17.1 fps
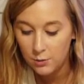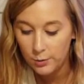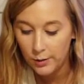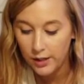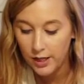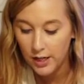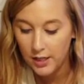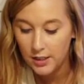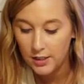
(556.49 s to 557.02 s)
We
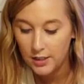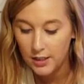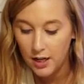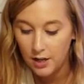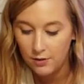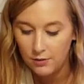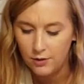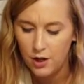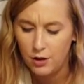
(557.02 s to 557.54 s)
get
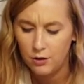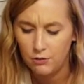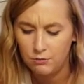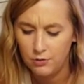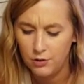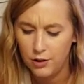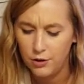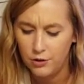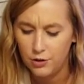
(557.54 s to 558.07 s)
stuff, not
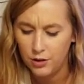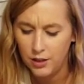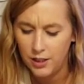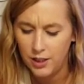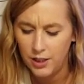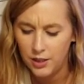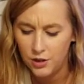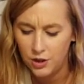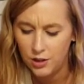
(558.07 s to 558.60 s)
usually
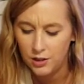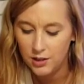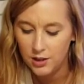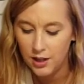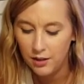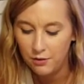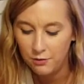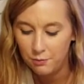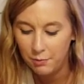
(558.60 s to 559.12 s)
kitchen
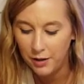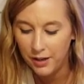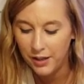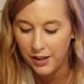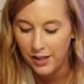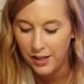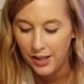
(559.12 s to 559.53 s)
stuff, but...